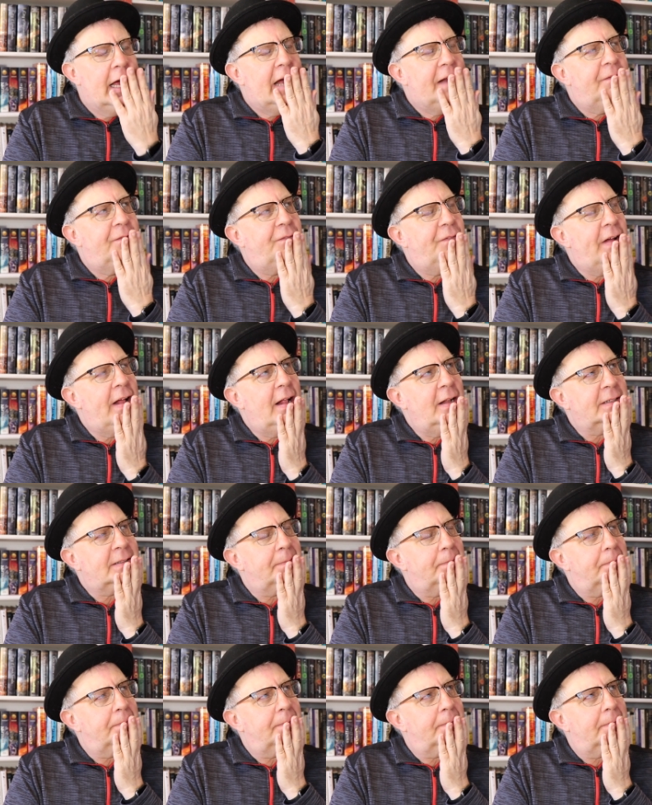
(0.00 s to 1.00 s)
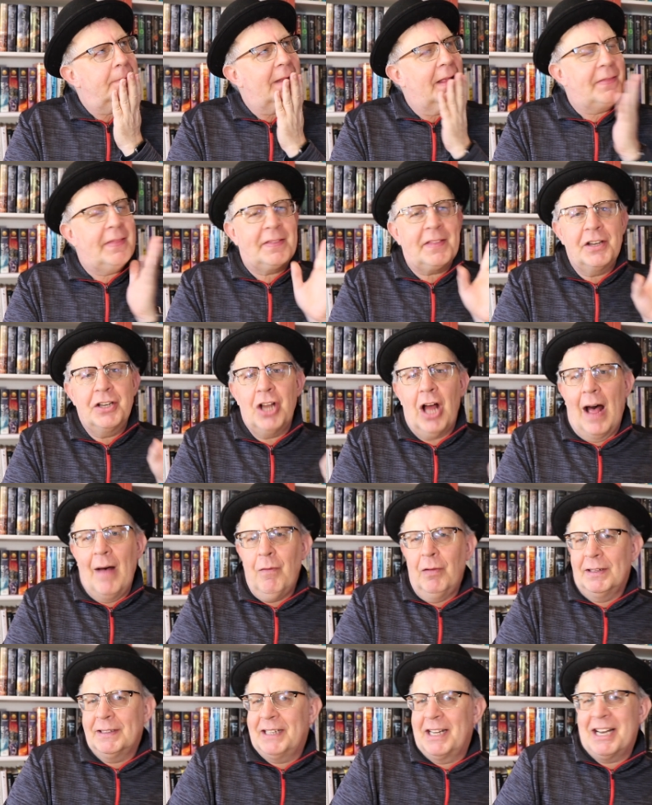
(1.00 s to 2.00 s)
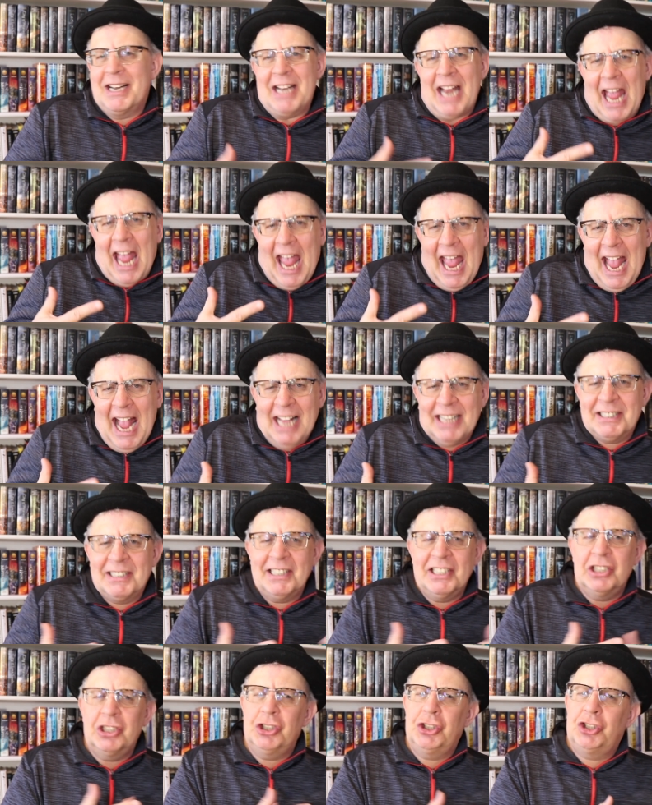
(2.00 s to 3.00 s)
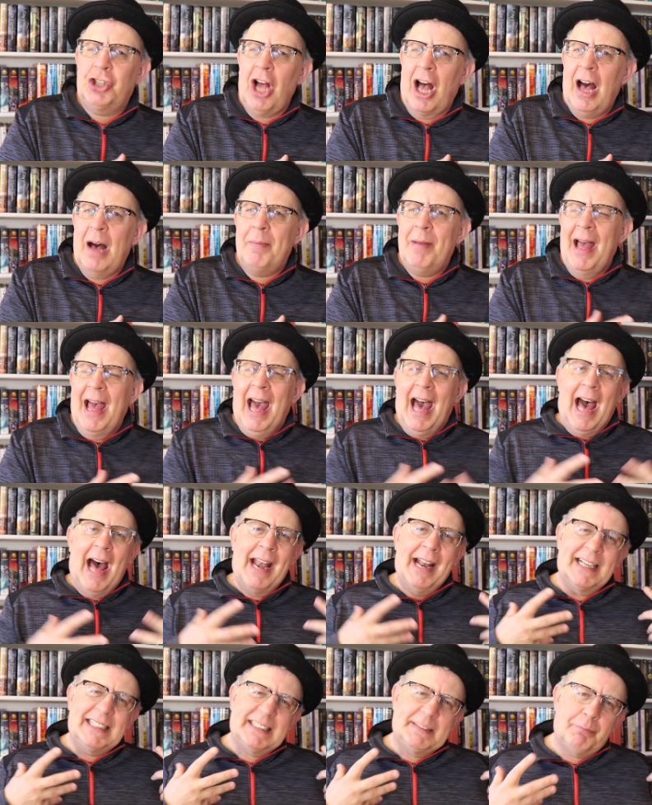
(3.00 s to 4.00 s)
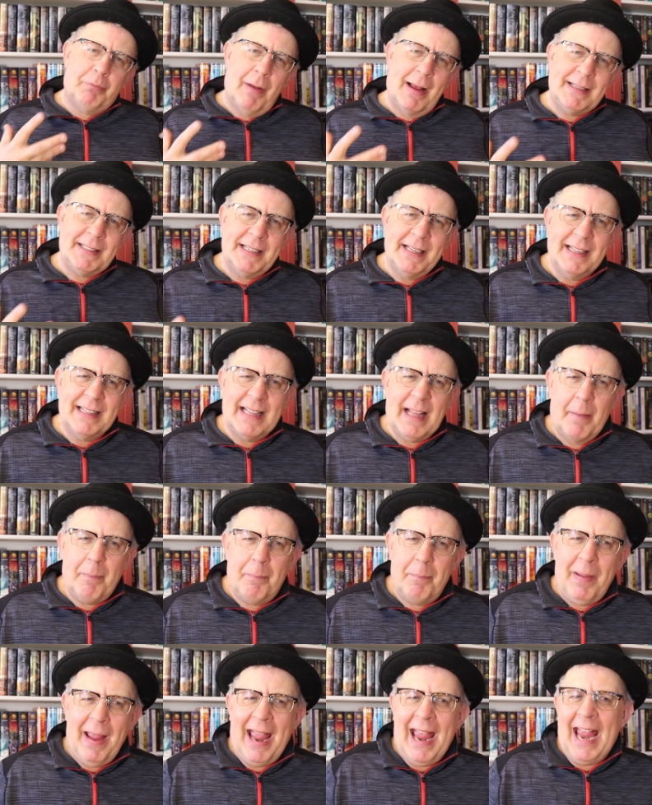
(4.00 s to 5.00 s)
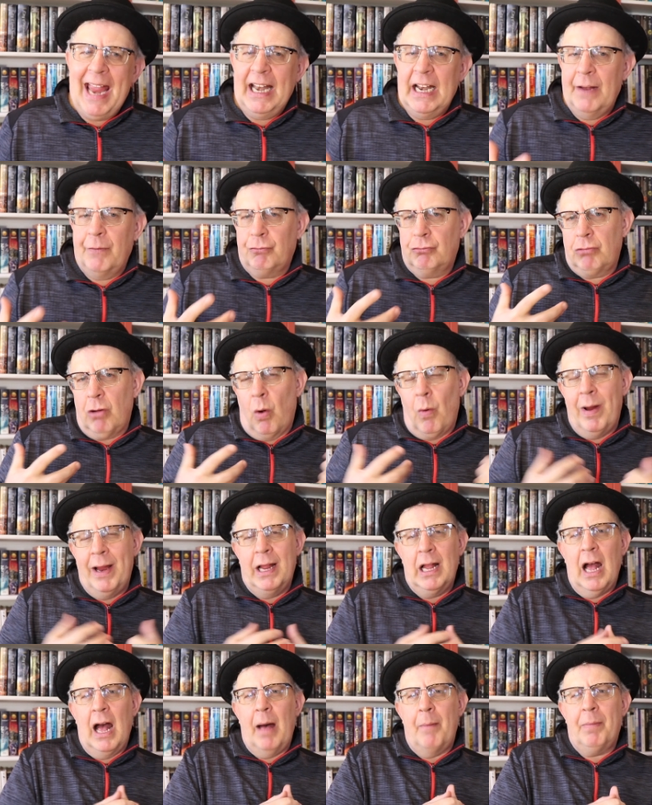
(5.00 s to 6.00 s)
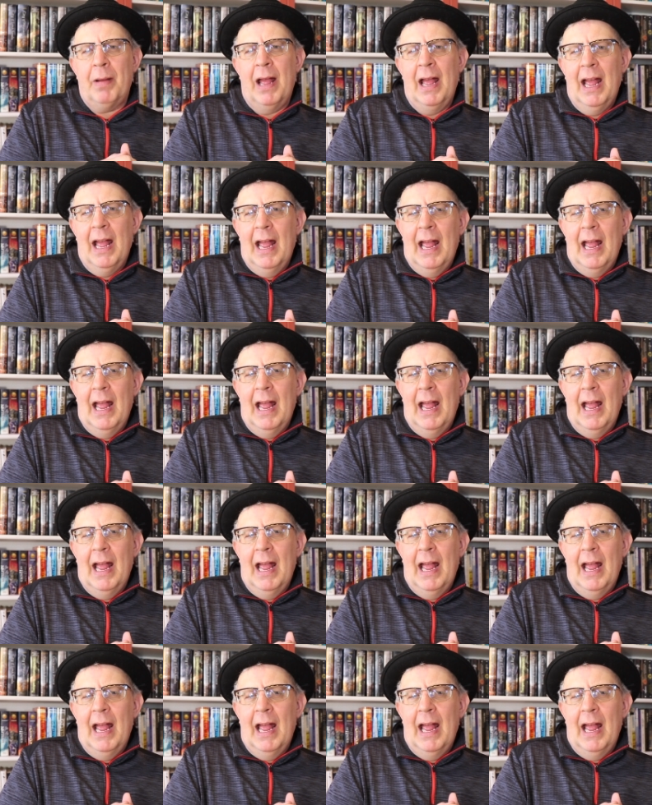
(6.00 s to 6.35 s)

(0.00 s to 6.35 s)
and felt the novel did an excellent job on expressing the pain of growing up